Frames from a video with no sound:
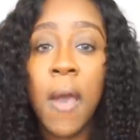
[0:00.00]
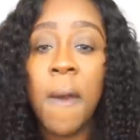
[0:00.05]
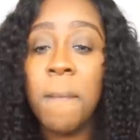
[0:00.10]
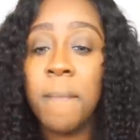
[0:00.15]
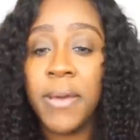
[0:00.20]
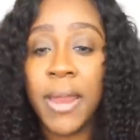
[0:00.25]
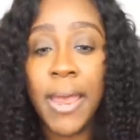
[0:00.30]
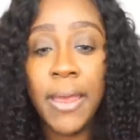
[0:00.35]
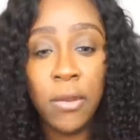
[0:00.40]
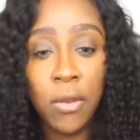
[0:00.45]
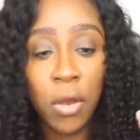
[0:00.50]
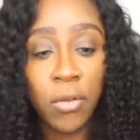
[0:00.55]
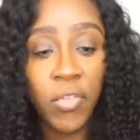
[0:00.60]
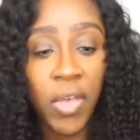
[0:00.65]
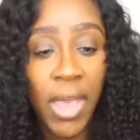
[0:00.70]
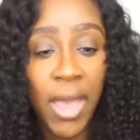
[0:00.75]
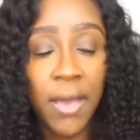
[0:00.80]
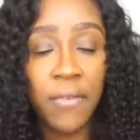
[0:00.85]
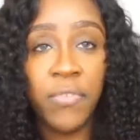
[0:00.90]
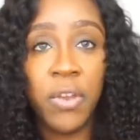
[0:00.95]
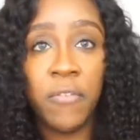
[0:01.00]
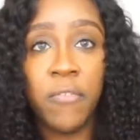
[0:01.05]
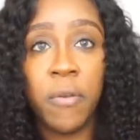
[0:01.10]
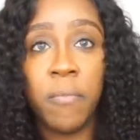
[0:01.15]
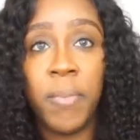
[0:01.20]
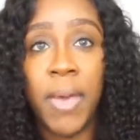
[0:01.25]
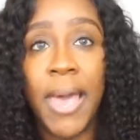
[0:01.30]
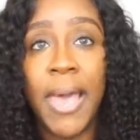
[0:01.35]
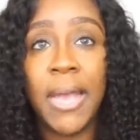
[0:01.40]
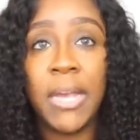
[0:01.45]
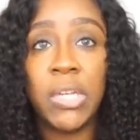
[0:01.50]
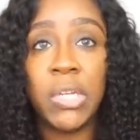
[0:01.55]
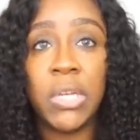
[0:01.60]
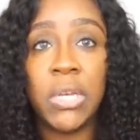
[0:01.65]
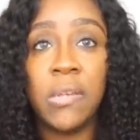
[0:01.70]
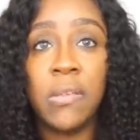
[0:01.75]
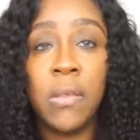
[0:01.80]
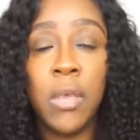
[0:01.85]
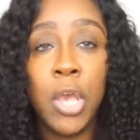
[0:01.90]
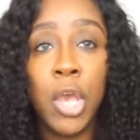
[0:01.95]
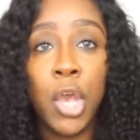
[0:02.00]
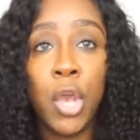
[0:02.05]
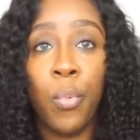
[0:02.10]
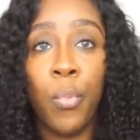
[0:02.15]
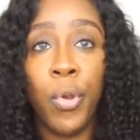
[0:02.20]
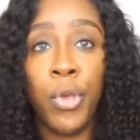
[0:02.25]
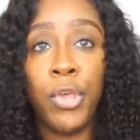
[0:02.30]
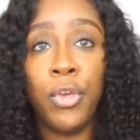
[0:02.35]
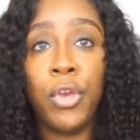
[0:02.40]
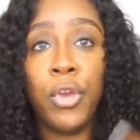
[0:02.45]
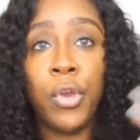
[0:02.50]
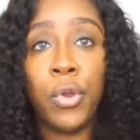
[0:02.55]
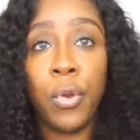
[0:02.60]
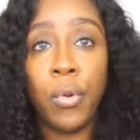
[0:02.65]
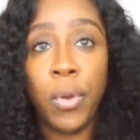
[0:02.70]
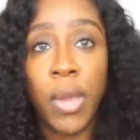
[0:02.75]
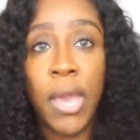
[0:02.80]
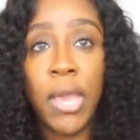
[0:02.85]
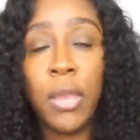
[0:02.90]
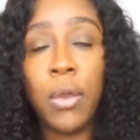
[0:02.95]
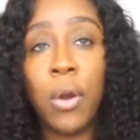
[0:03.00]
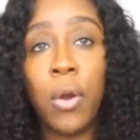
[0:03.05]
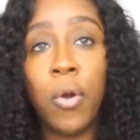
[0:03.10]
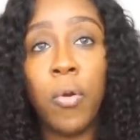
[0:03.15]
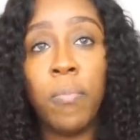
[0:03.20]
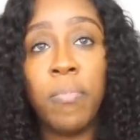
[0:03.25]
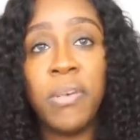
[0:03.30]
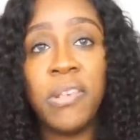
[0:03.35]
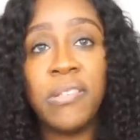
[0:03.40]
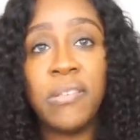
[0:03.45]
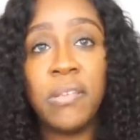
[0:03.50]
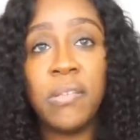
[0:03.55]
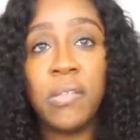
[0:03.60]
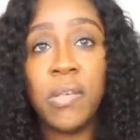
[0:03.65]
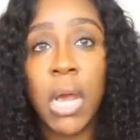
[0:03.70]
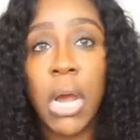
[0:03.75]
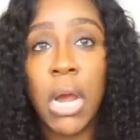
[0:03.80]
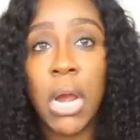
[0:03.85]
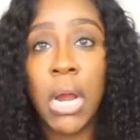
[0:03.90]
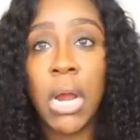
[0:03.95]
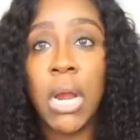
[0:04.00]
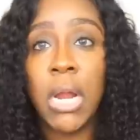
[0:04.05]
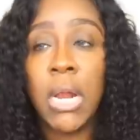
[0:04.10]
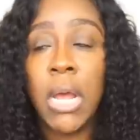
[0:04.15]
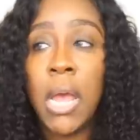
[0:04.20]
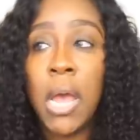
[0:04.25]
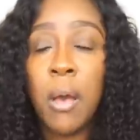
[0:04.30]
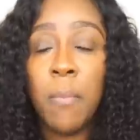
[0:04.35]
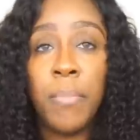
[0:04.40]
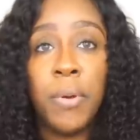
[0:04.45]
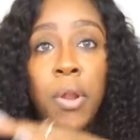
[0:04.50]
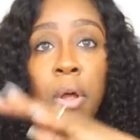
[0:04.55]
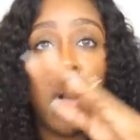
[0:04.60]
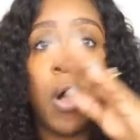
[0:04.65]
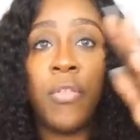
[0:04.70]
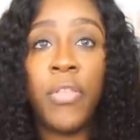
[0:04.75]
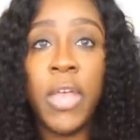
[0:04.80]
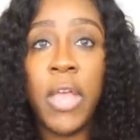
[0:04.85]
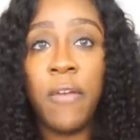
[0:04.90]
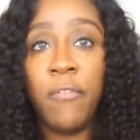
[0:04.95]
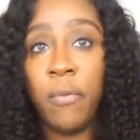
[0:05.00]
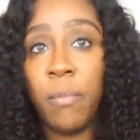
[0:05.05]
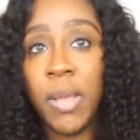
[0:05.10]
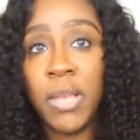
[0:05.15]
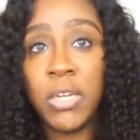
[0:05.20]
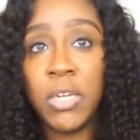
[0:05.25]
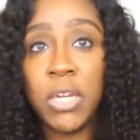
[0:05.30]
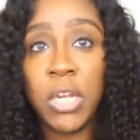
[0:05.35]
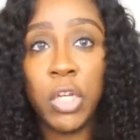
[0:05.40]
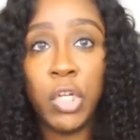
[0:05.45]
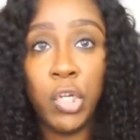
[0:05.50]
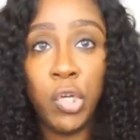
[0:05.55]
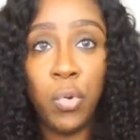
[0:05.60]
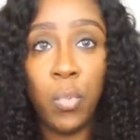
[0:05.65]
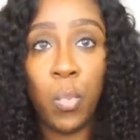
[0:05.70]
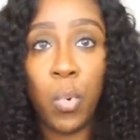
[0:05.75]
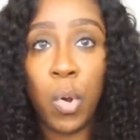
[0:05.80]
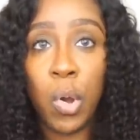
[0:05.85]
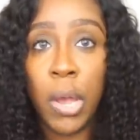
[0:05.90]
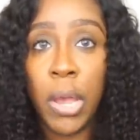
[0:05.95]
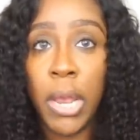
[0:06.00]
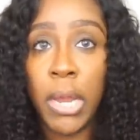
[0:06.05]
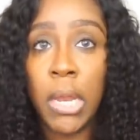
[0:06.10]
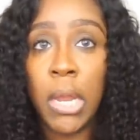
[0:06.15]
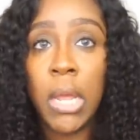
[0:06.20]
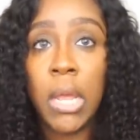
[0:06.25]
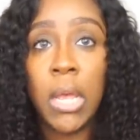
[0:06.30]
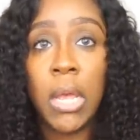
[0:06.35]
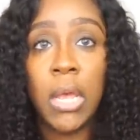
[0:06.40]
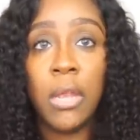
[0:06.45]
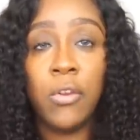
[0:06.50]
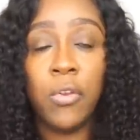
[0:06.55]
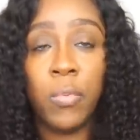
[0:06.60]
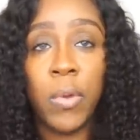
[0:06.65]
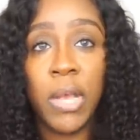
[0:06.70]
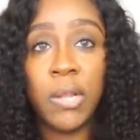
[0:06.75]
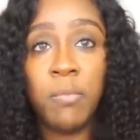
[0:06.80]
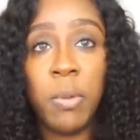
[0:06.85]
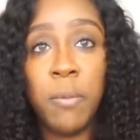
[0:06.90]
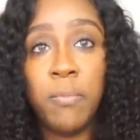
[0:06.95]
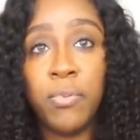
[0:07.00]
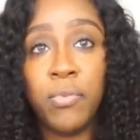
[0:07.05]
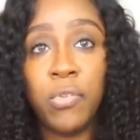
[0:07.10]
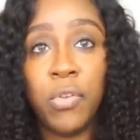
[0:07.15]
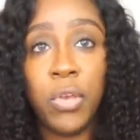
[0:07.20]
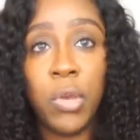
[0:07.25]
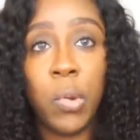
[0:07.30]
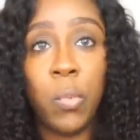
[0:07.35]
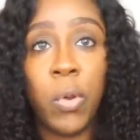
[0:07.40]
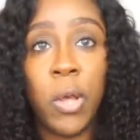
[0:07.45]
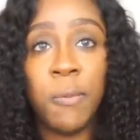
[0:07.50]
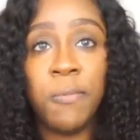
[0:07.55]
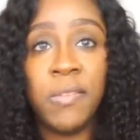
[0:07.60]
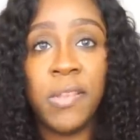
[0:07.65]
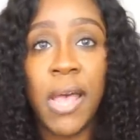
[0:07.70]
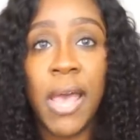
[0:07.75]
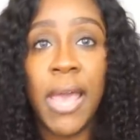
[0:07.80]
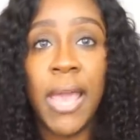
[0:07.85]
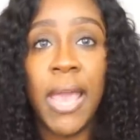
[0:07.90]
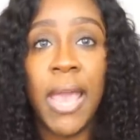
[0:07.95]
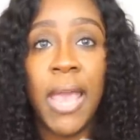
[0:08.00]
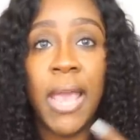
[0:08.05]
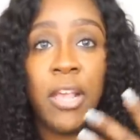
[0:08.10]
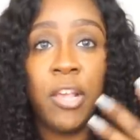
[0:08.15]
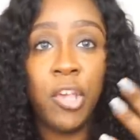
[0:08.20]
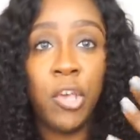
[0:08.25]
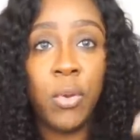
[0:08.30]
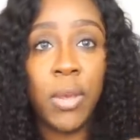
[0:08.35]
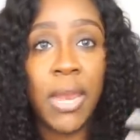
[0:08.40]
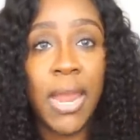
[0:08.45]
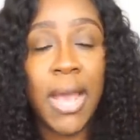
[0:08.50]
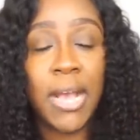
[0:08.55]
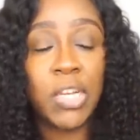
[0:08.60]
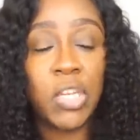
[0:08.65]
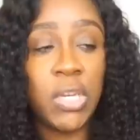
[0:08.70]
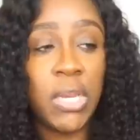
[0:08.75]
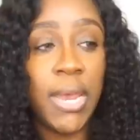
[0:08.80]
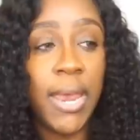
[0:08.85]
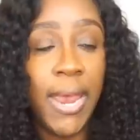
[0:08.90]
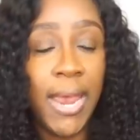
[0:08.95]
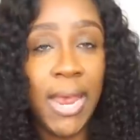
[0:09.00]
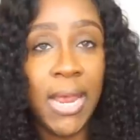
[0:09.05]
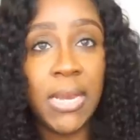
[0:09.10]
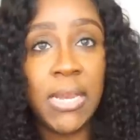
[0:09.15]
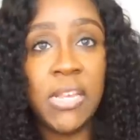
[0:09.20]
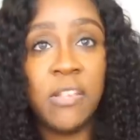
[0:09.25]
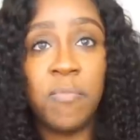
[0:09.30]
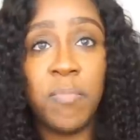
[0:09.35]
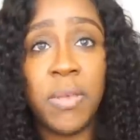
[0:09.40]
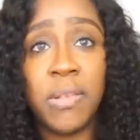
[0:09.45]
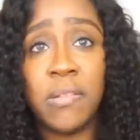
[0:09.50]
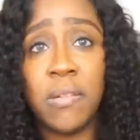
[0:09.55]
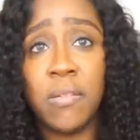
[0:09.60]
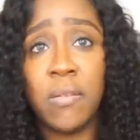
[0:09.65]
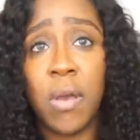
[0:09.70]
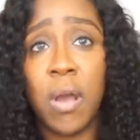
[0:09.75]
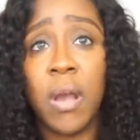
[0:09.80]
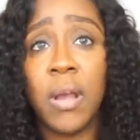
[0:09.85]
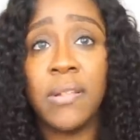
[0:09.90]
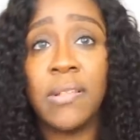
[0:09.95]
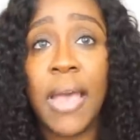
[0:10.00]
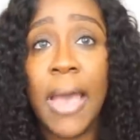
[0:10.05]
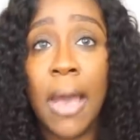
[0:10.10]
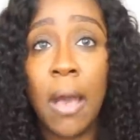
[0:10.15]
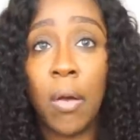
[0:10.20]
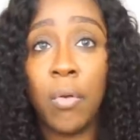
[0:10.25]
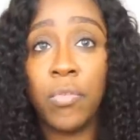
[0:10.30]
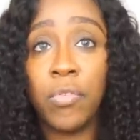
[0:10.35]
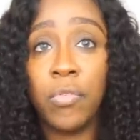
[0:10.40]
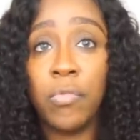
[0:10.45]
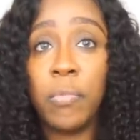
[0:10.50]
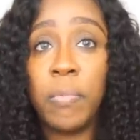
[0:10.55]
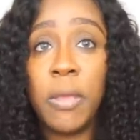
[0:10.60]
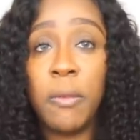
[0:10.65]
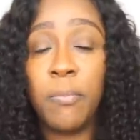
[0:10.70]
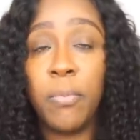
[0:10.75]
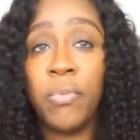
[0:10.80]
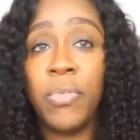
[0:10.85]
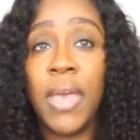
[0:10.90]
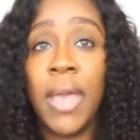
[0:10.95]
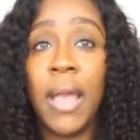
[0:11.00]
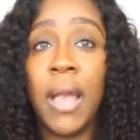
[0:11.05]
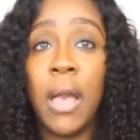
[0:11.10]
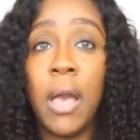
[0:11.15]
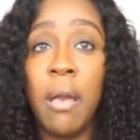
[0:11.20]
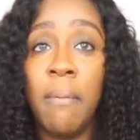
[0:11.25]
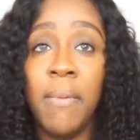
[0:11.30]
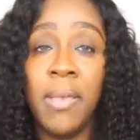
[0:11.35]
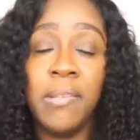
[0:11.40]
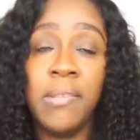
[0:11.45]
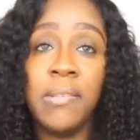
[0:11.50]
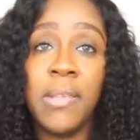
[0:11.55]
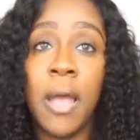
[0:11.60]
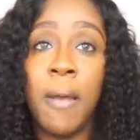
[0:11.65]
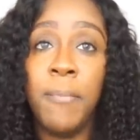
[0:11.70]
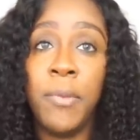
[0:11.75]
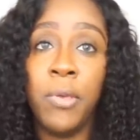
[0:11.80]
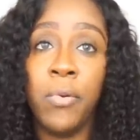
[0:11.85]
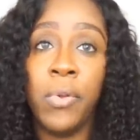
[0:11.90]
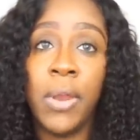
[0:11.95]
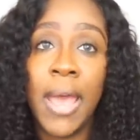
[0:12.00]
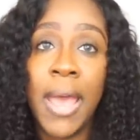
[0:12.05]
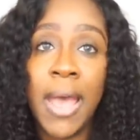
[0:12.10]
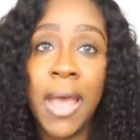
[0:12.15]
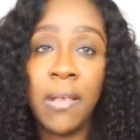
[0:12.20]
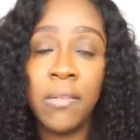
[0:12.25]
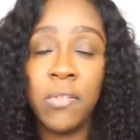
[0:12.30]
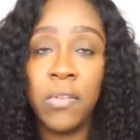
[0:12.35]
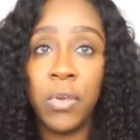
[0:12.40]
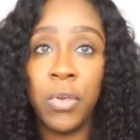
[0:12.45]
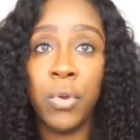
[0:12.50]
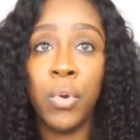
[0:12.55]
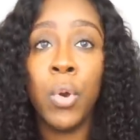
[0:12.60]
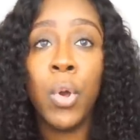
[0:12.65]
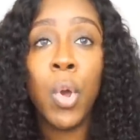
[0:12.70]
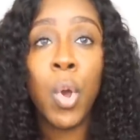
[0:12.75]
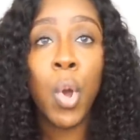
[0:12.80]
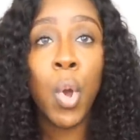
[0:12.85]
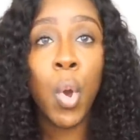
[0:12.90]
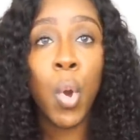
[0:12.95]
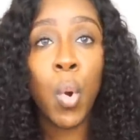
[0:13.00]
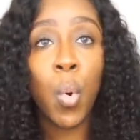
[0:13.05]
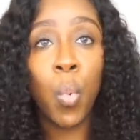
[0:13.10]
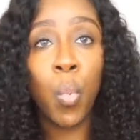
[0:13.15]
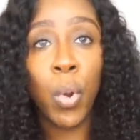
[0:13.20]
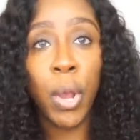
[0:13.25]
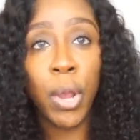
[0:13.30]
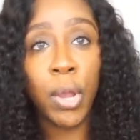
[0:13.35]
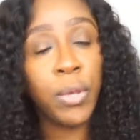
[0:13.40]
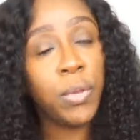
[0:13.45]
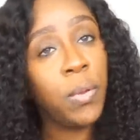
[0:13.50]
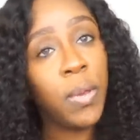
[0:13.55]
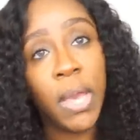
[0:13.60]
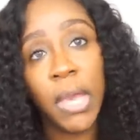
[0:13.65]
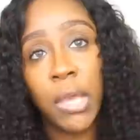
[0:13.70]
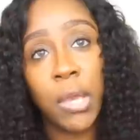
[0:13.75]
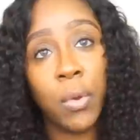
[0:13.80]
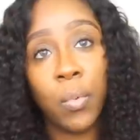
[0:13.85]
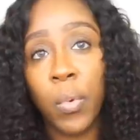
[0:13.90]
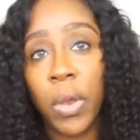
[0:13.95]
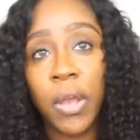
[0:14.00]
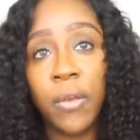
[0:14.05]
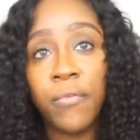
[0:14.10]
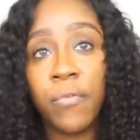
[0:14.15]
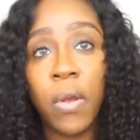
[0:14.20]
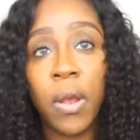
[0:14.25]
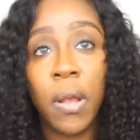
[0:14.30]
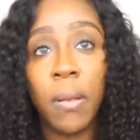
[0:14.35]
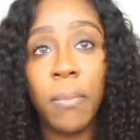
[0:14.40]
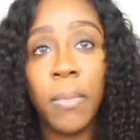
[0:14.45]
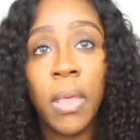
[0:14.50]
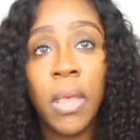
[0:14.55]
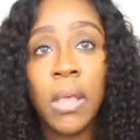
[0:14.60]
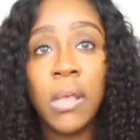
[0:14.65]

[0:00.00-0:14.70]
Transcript: But I know they have different packages where you can create your own business card, put all the information that you want, direct people to your website, and you can actually hand these business cards out to people that come and stop you and ask you where you get your wig from.